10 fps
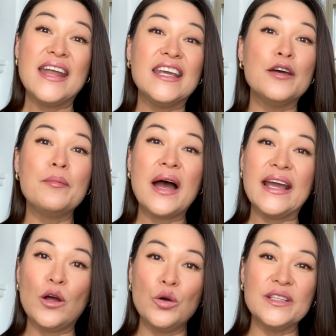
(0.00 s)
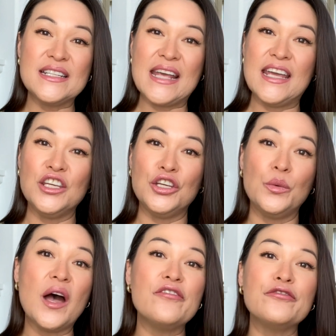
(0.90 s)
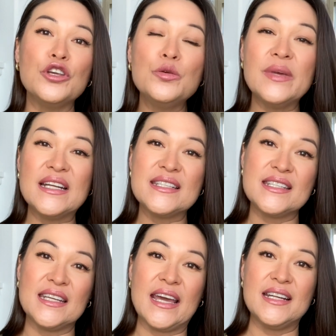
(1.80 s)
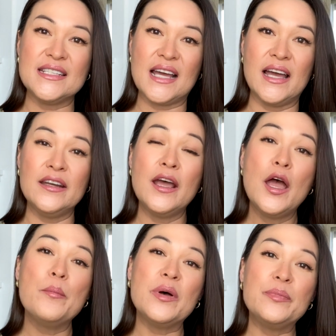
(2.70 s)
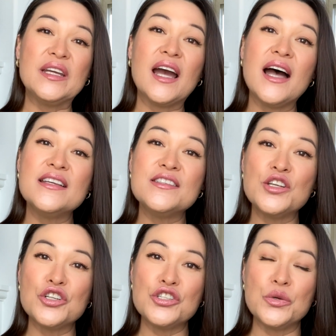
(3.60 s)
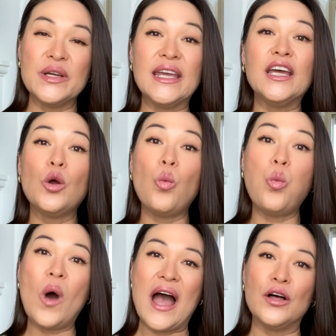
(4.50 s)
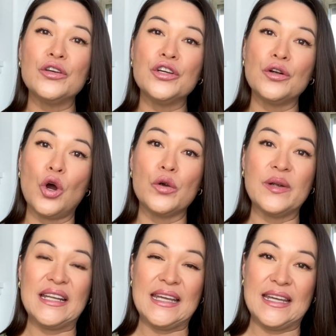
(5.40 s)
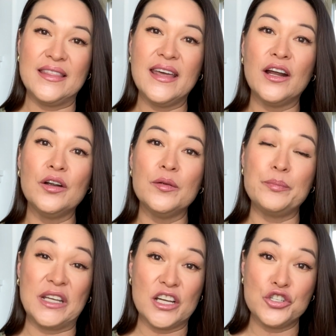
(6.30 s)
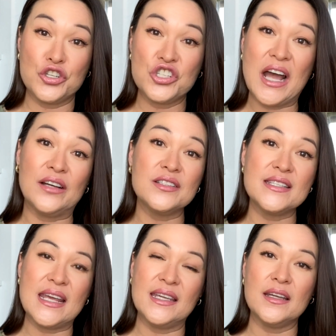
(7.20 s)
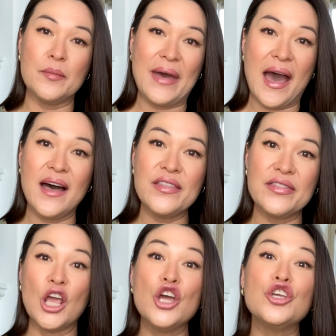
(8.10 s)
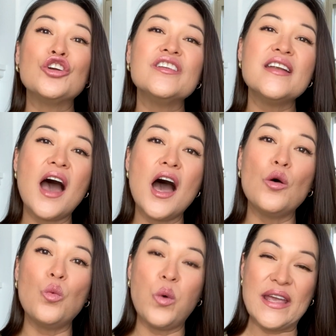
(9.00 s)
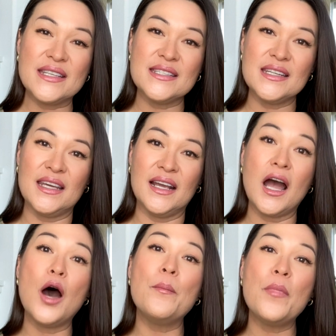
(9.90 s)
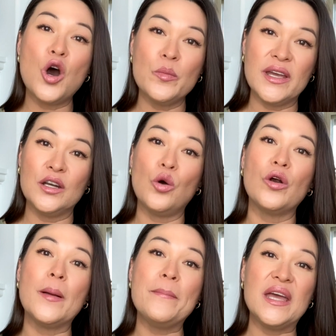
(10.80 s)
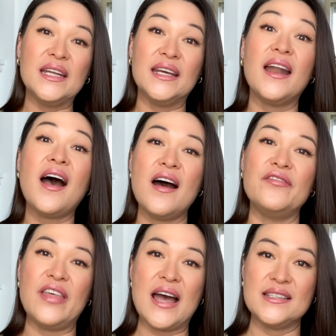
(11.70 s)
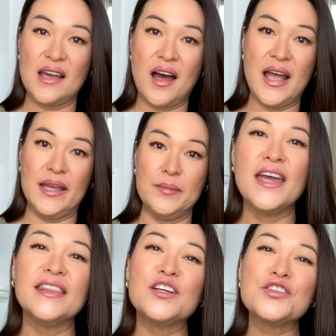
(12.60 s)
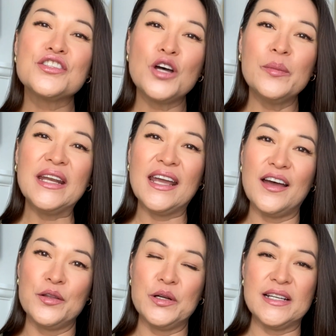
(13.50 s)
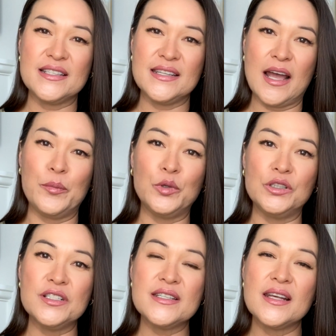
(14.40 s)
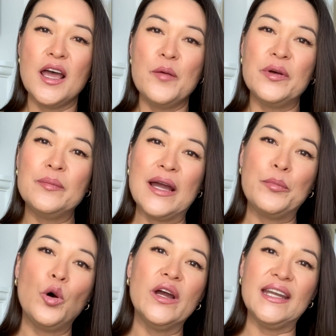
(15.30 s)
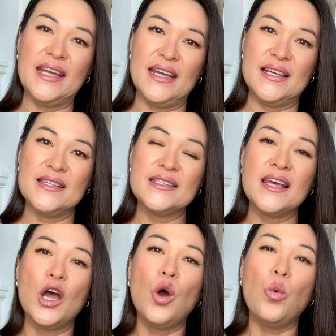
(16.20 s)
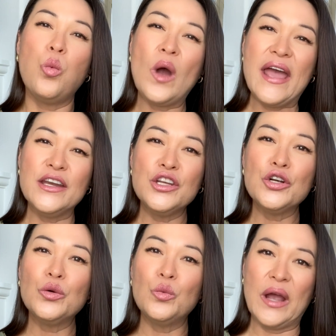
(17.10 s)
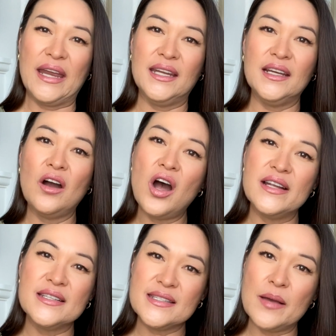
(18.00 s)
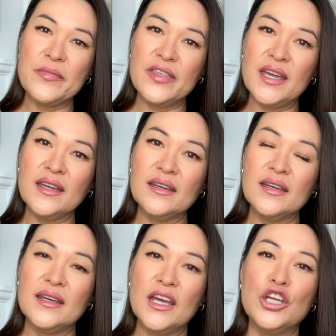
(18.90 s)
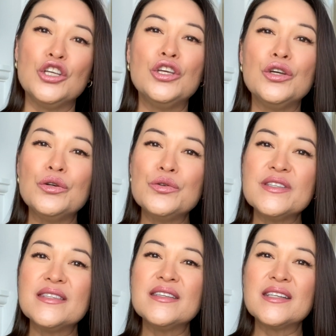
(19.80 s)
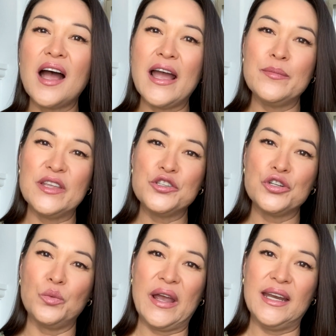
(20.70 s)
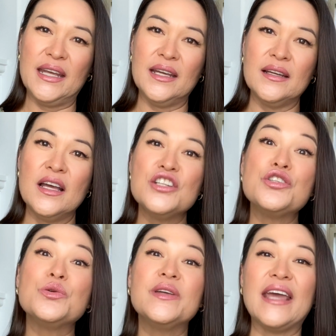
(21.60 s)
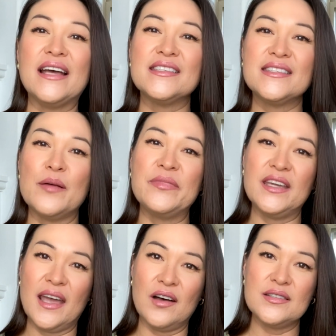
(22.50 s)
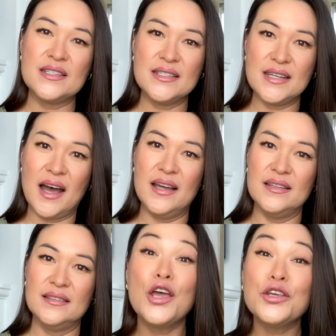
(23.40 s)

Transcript: And it might only take you a few minutes to get it done, but because you're doing it while you're already in there, because your child's taking a bath, you're not wasting a moment or a minute of that time. There's so many other examples, but my point is, when you're waiting on something, use the time that you're waiting to get something else done.